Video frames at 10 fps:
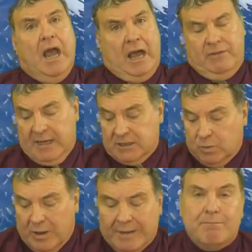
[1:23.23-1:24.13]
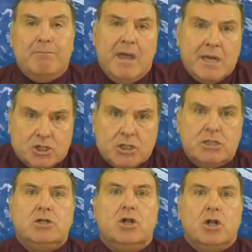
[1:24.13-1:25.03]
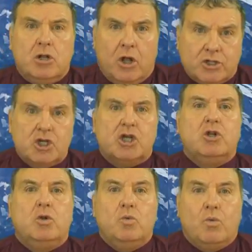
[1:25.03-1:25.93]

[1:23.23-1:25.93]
And that's why measured, logical,